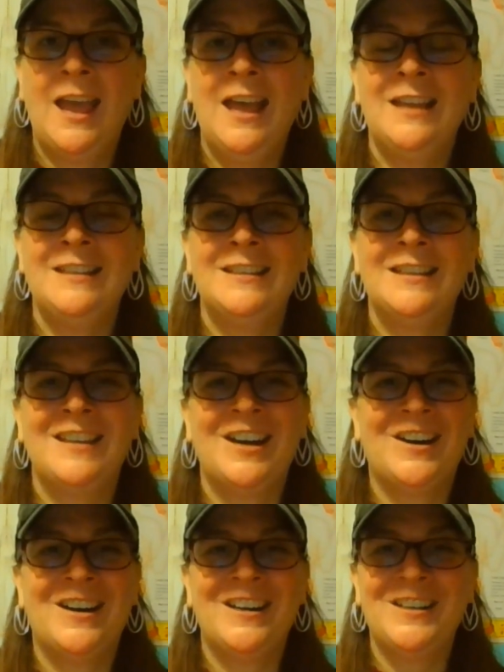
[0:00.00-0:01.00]
and
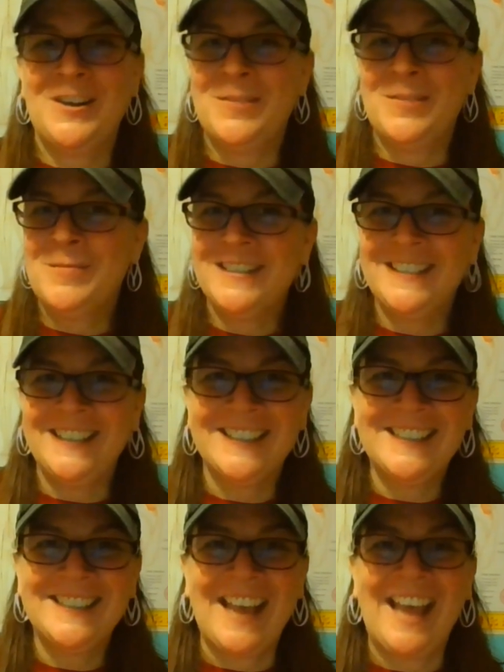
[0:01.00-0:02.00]
there are no more tears,